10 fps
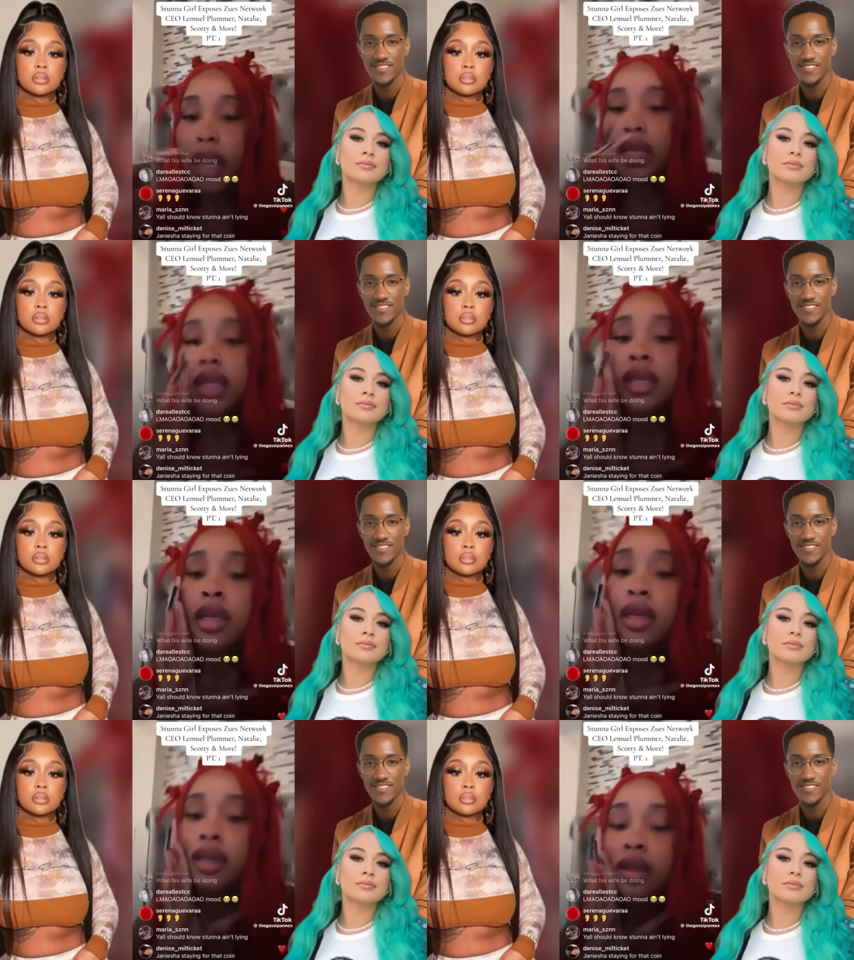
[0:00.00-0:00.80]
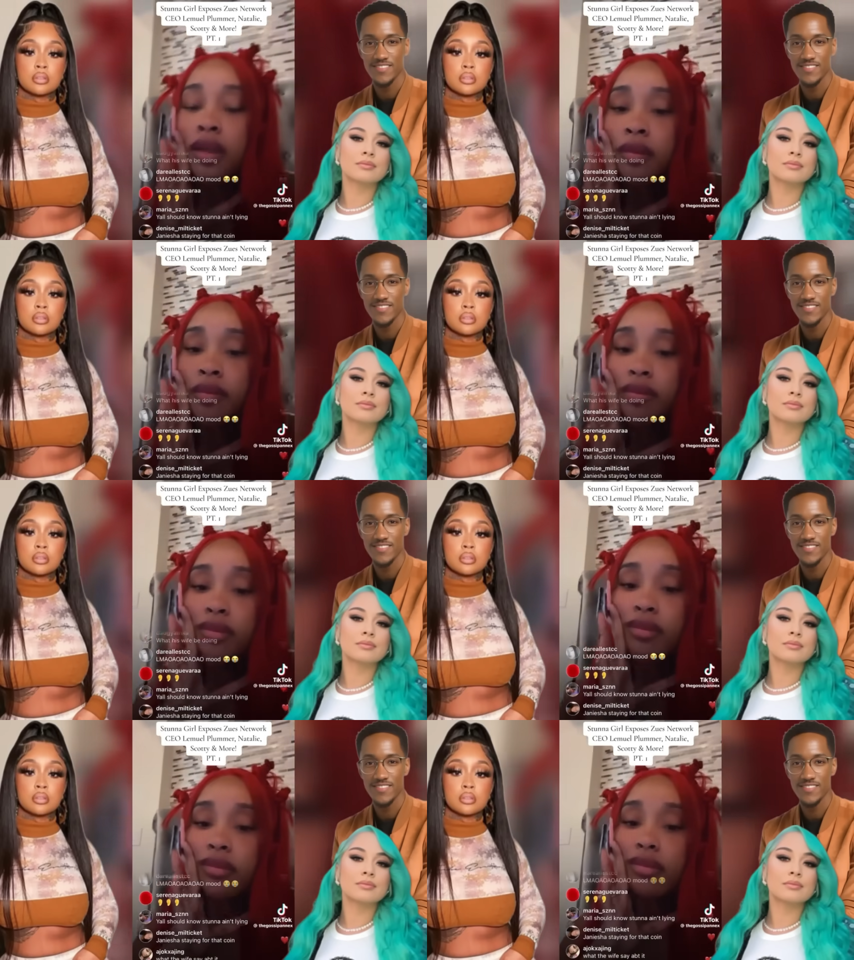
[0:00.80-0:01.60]
Speaker 1: And then, um,
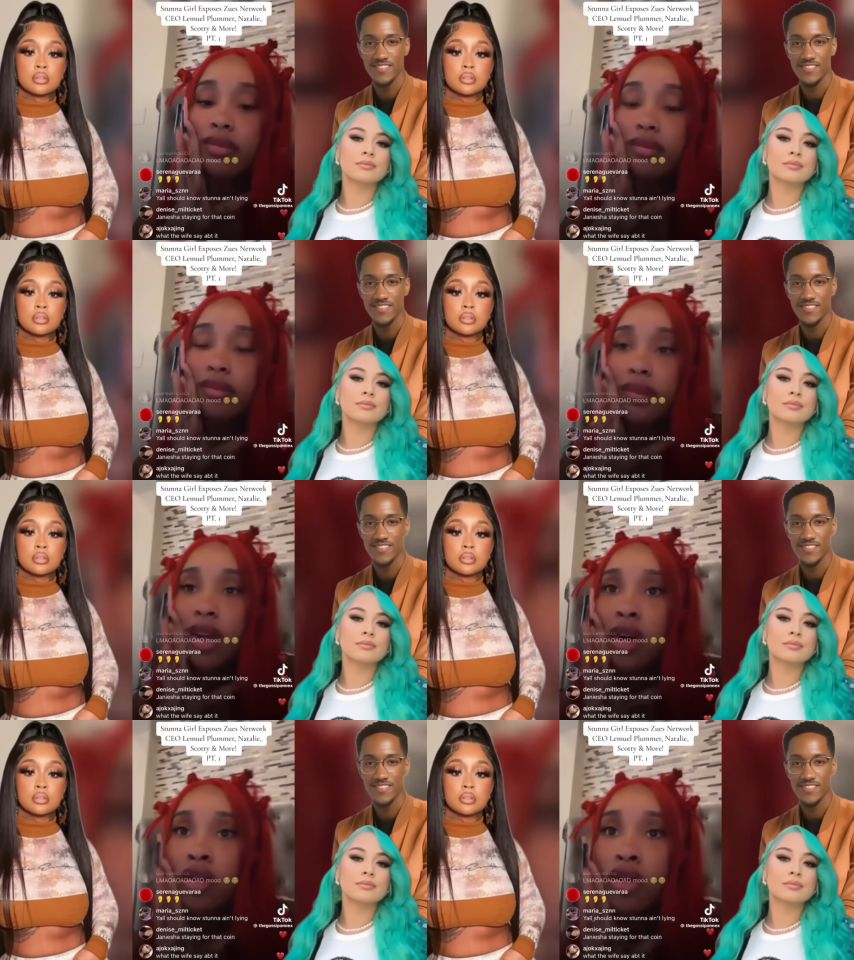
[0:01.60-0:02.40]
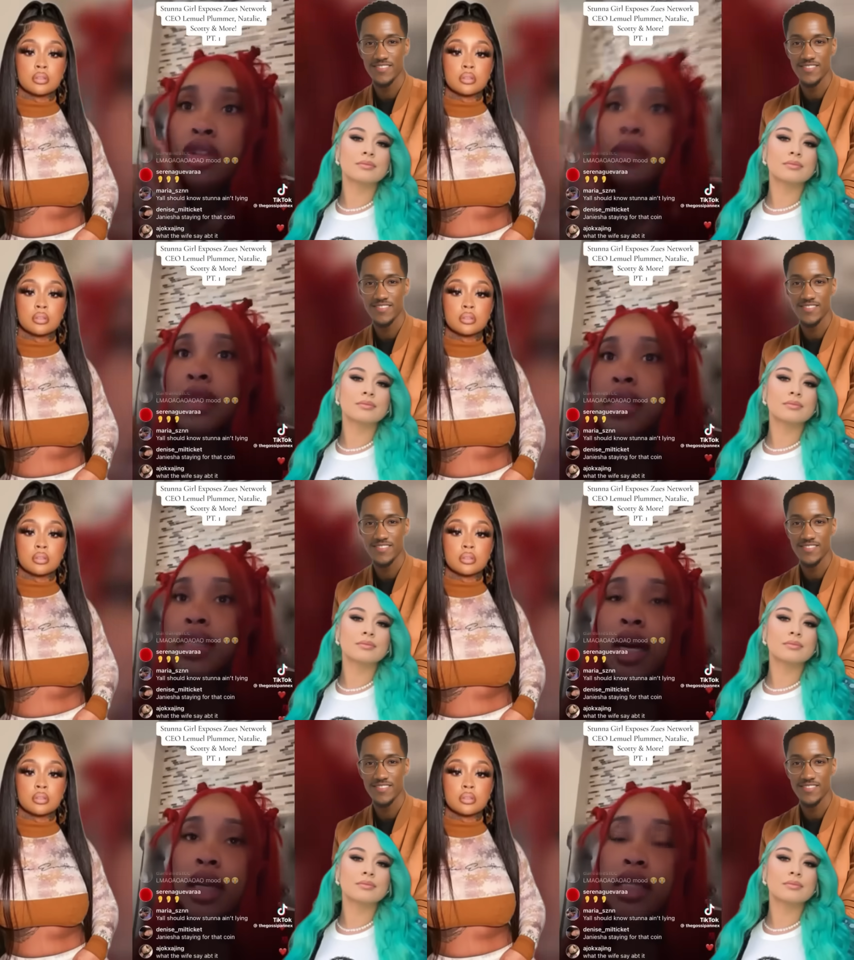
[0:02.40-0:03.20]
old girl's
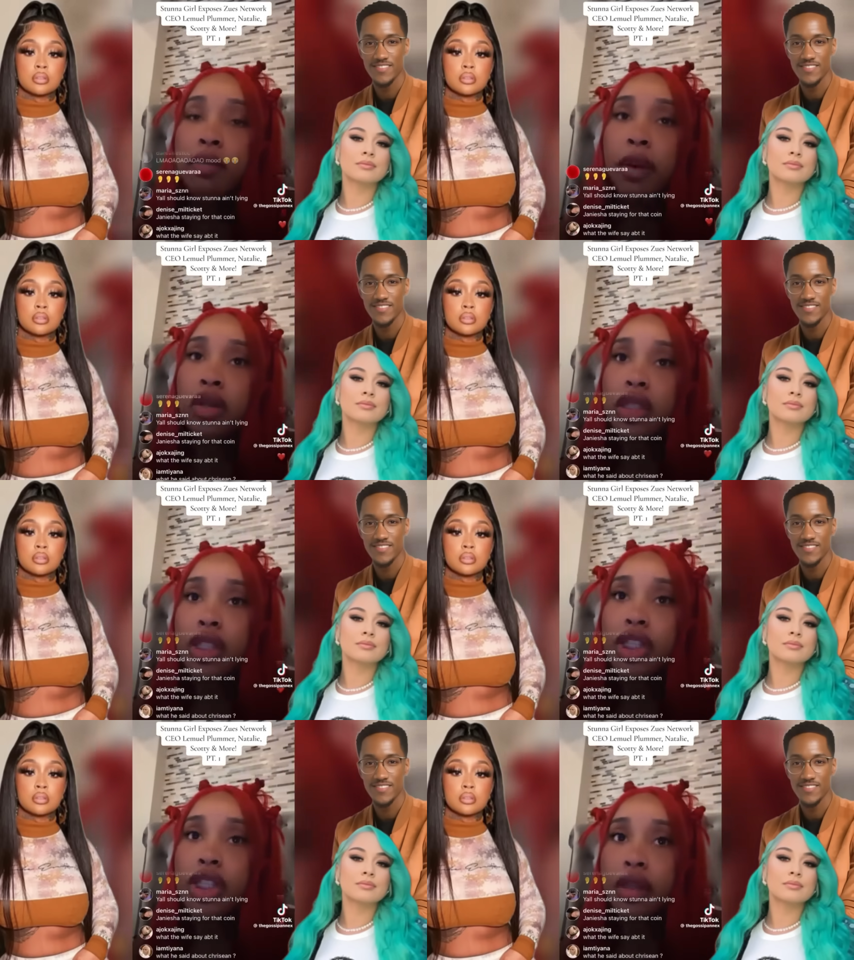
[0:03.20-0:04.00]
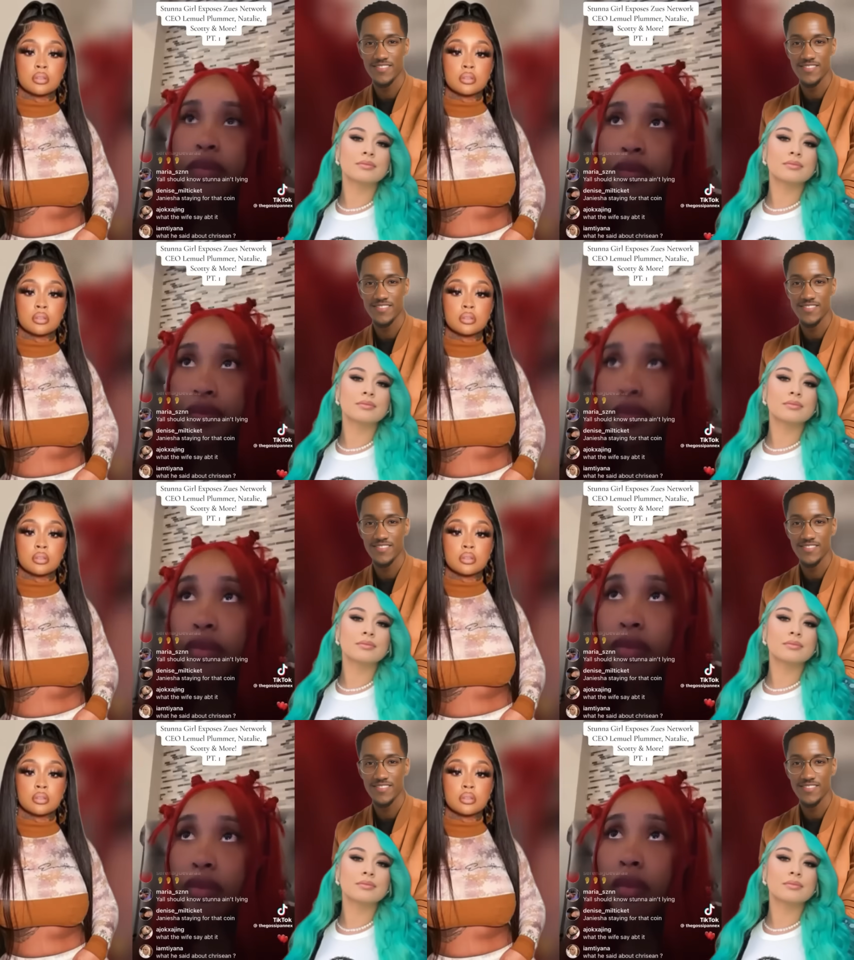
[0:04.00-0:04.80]
business got exposed and,
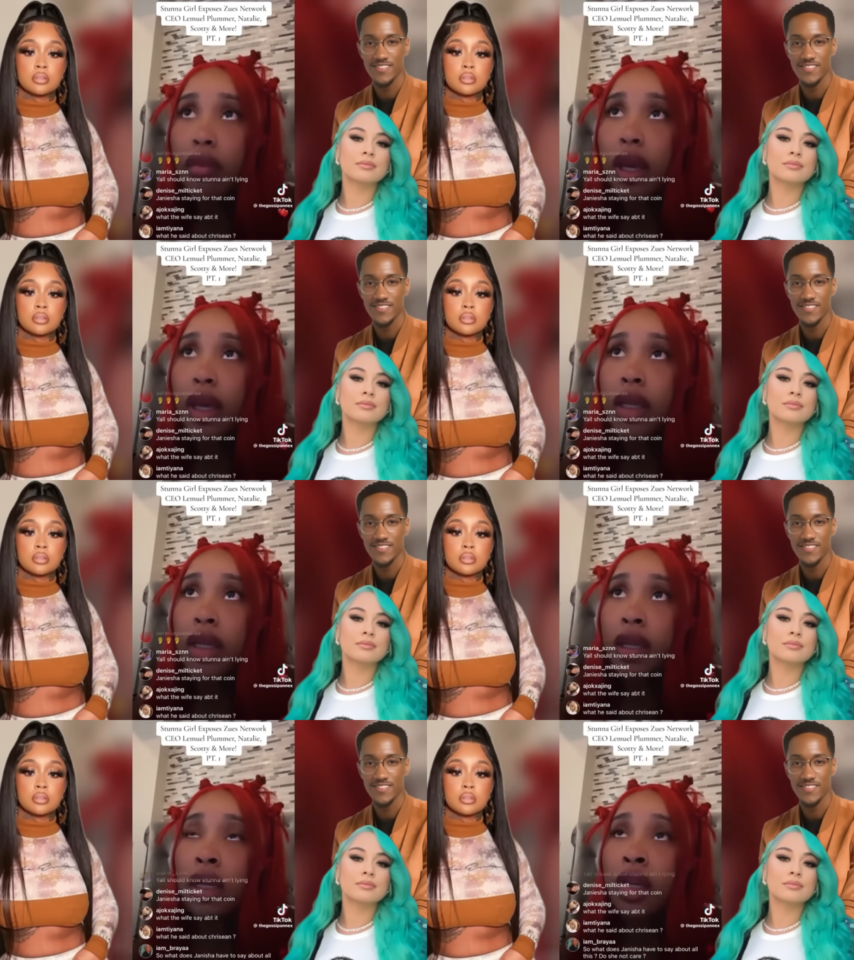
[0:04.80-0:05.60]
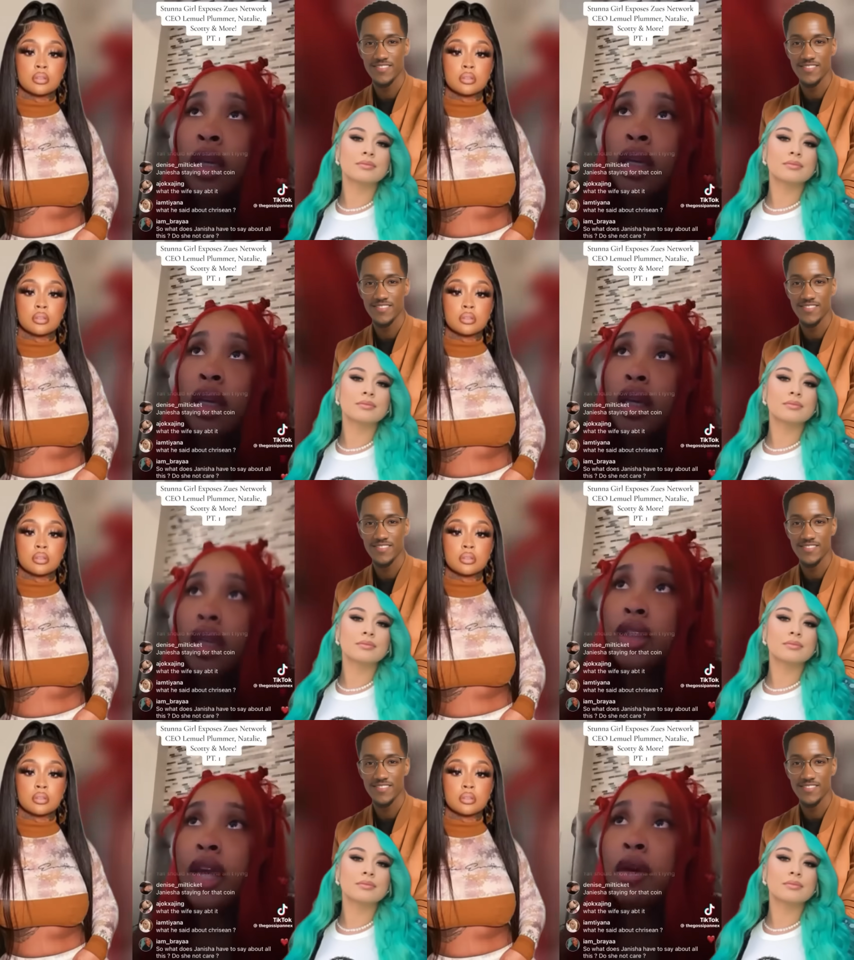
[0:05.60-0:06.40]
and then
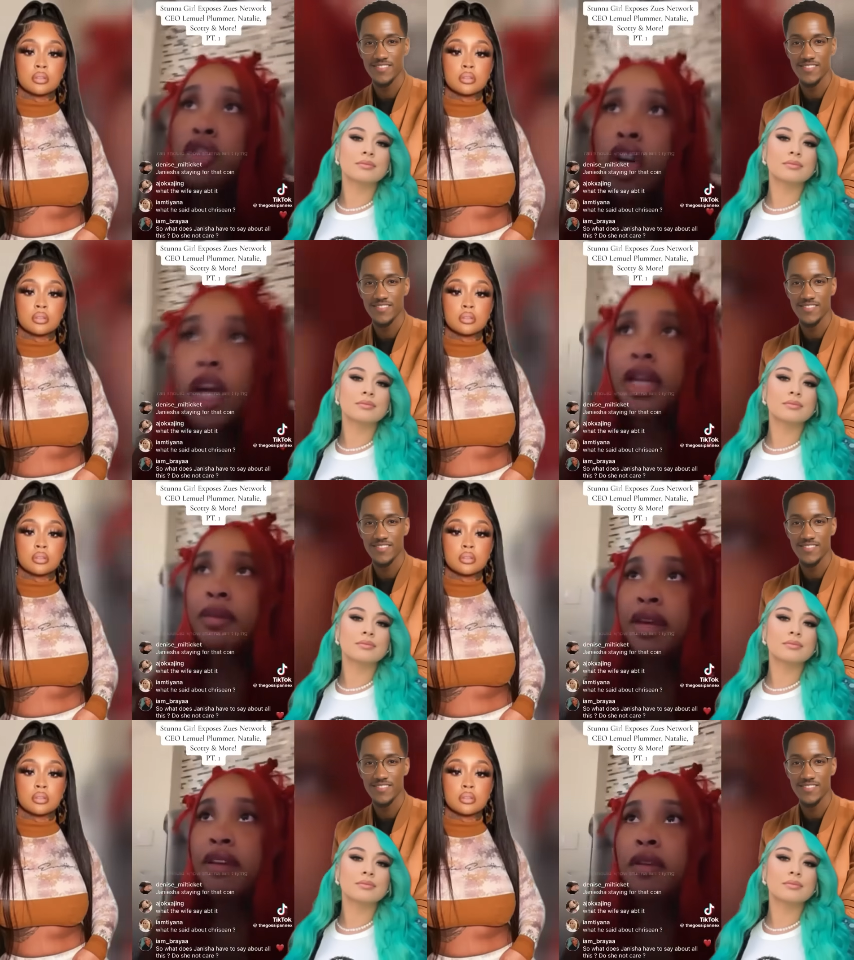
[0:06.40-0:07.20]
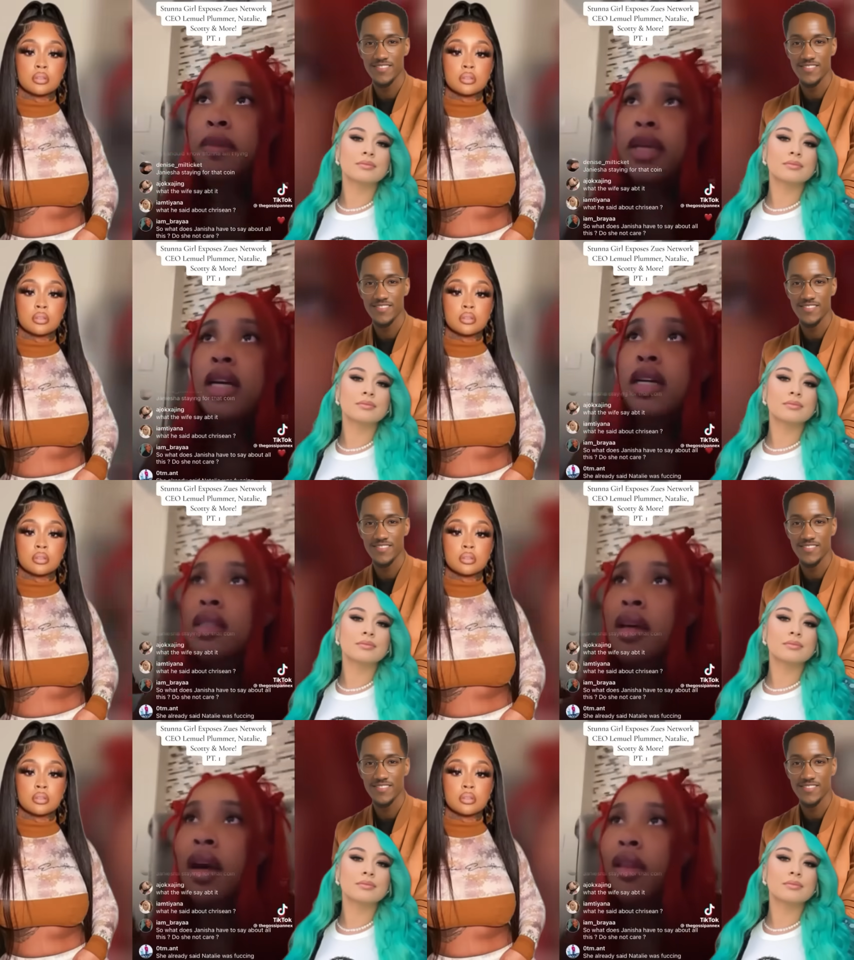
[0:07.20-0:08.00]
they was already beefing
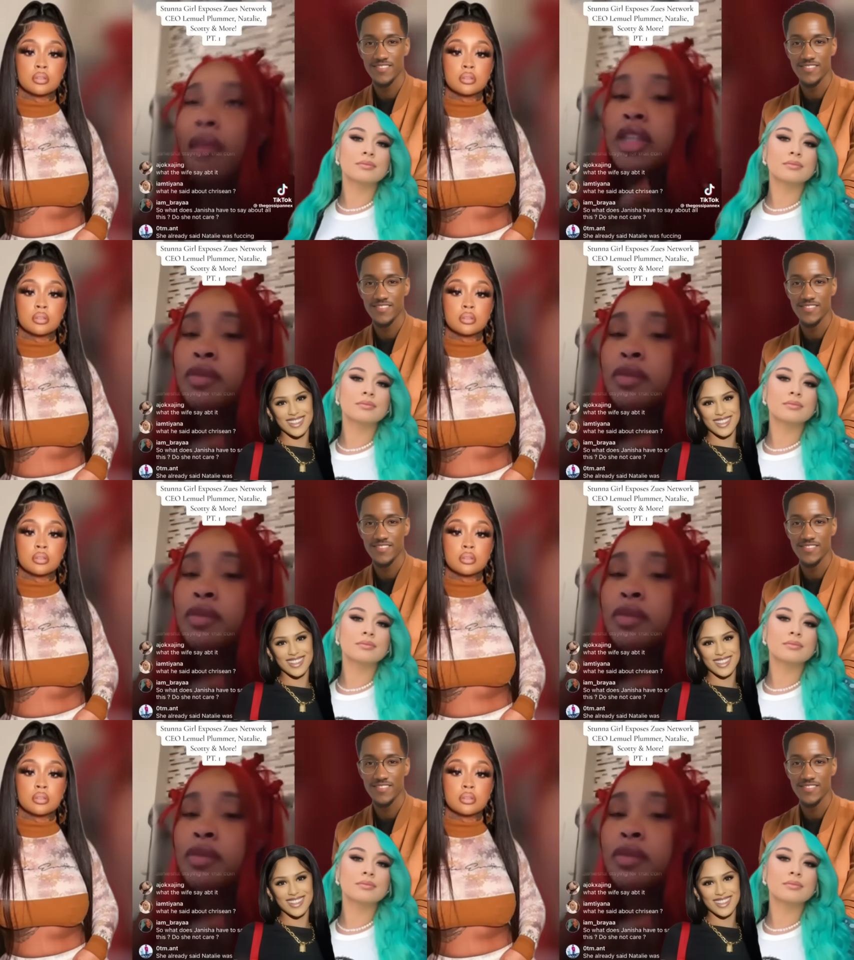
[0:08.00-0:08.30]
because the other